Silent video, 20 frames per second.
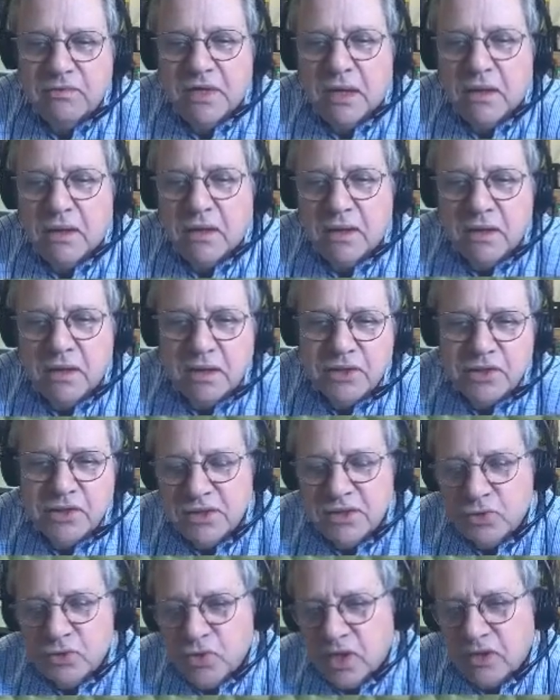t- uh,
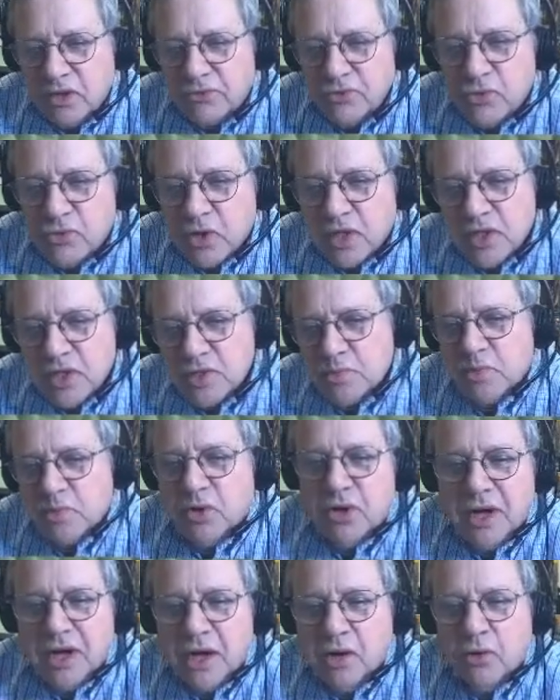12 trucks
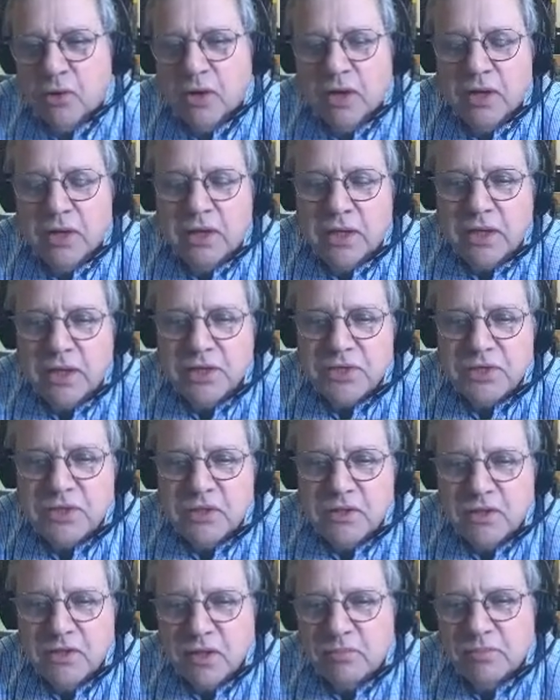per hour. Each
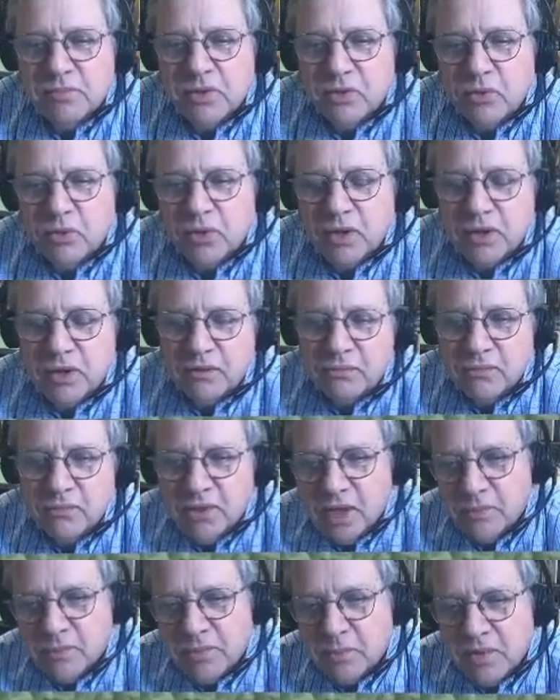dumper will
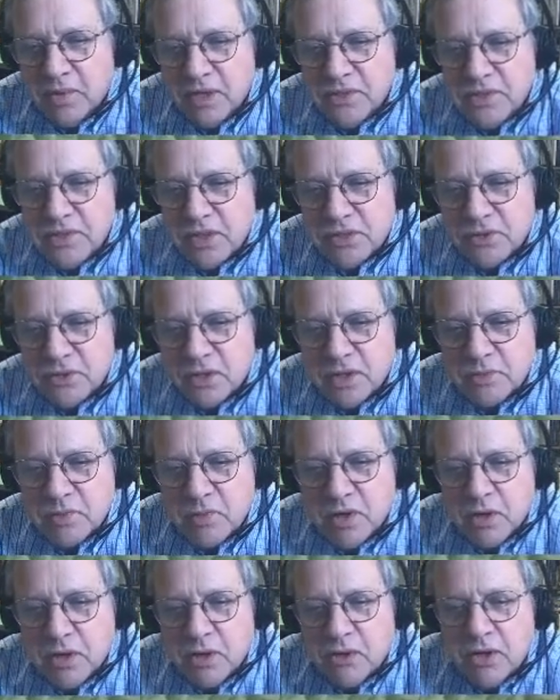dump about six trucks
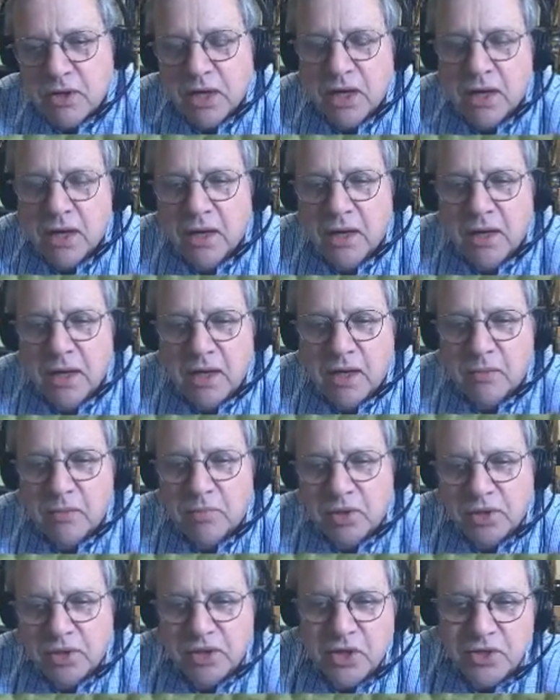per hour. A
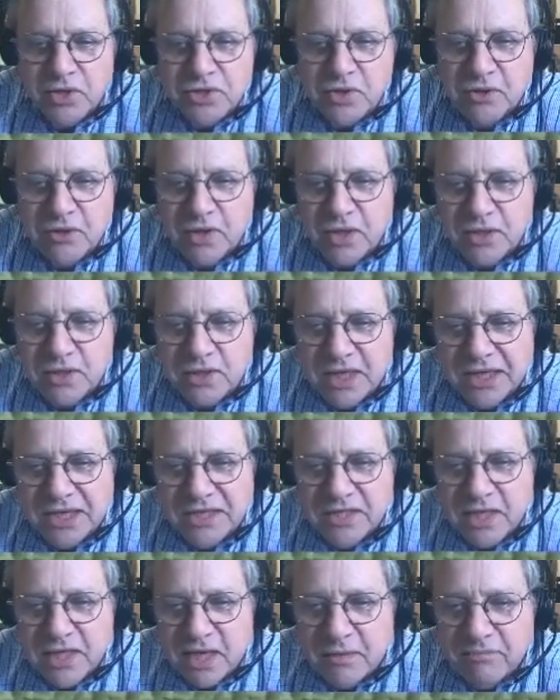bulldozer then
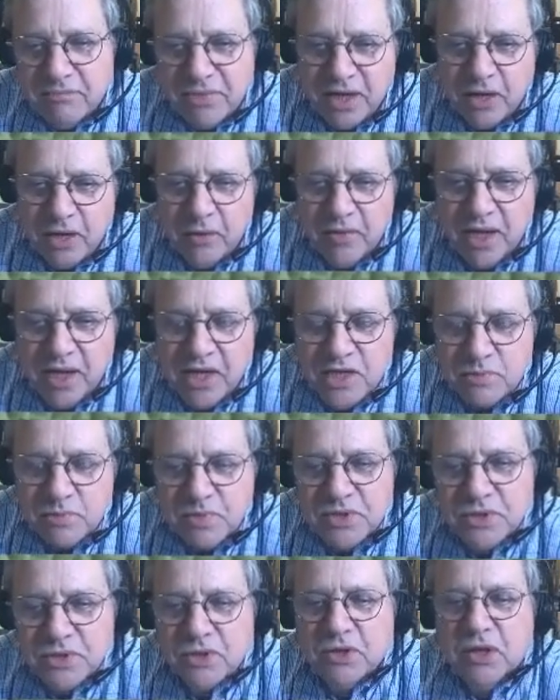takes that biomass
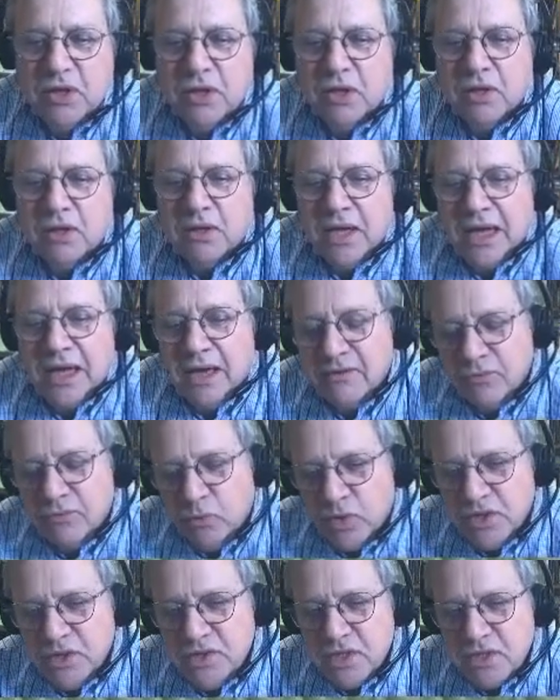material at
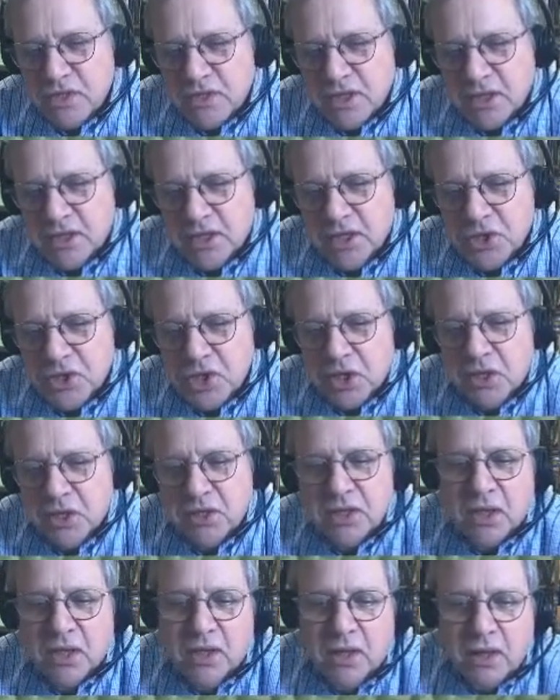once it's
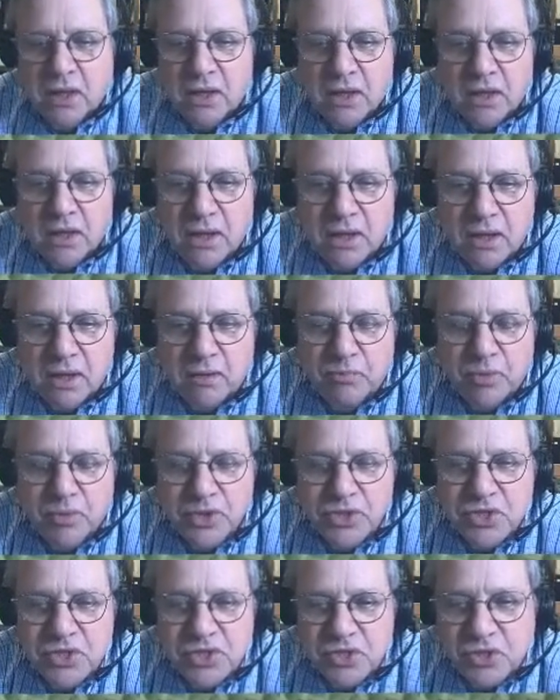conditioned, uh,
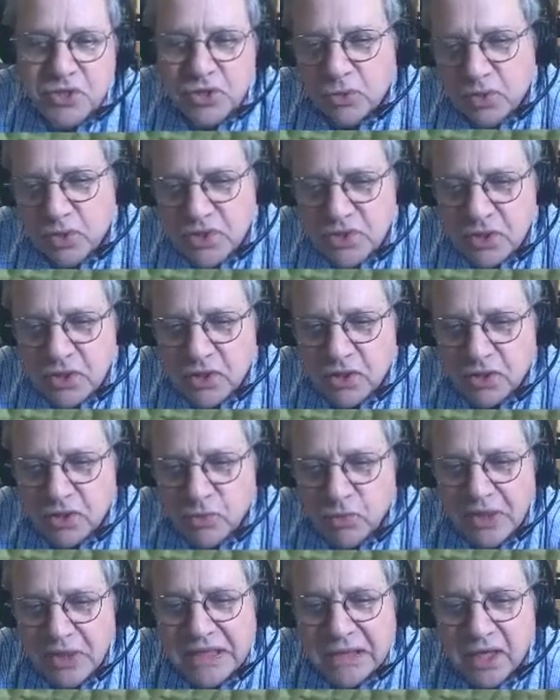pushes it to what's called a
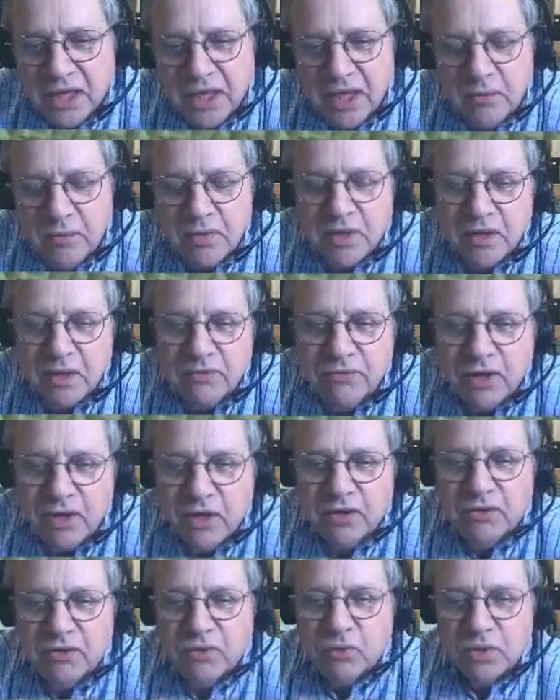reclaim, a
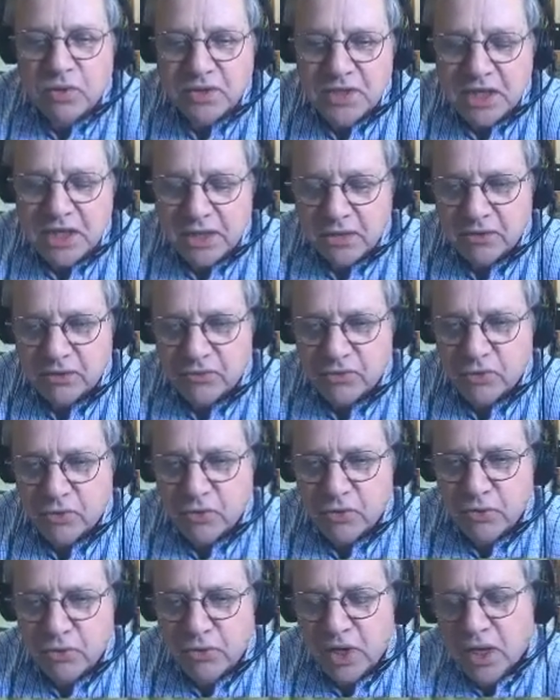conveyor that will take it
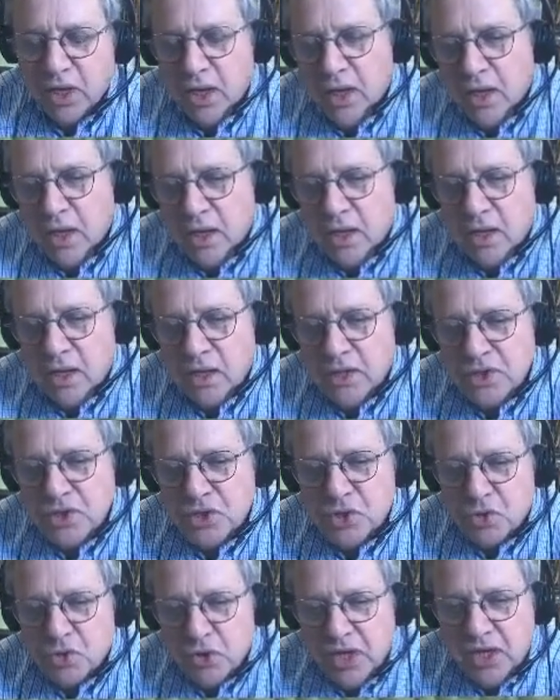through uh,
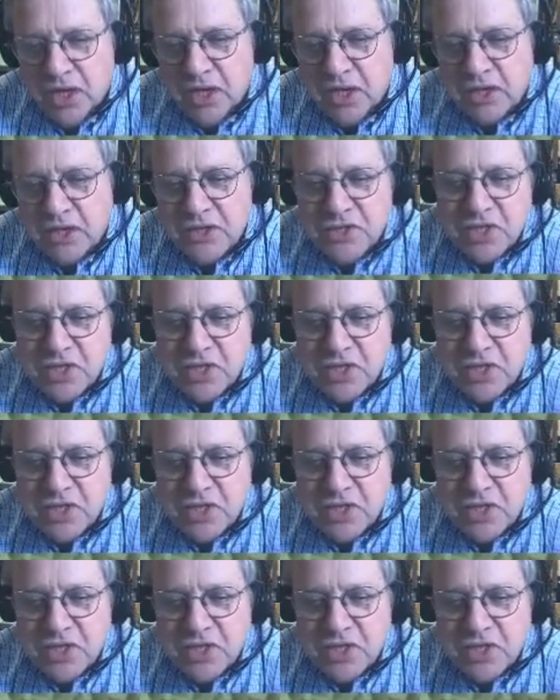screening,